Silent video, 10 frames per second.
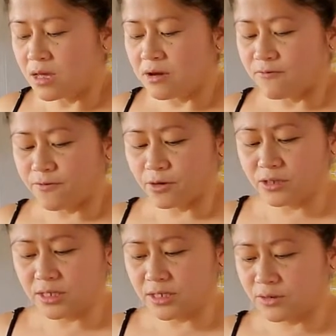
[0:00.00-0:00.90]
First
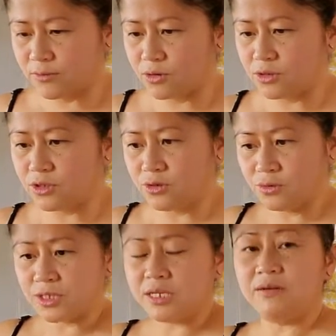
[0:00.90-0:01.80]
things first, you
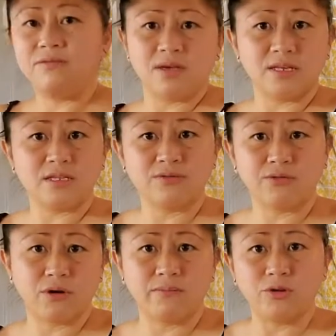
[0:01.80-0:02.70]
receive this
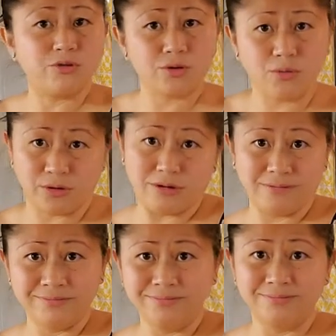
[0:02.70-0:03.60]
from your donor
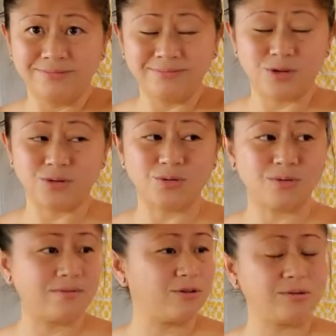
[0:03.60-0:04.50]
or
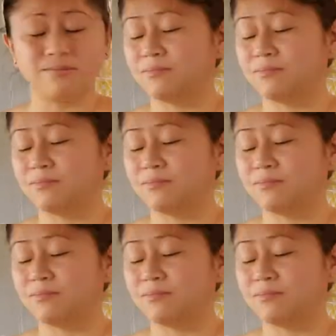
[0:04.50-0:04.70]
whoever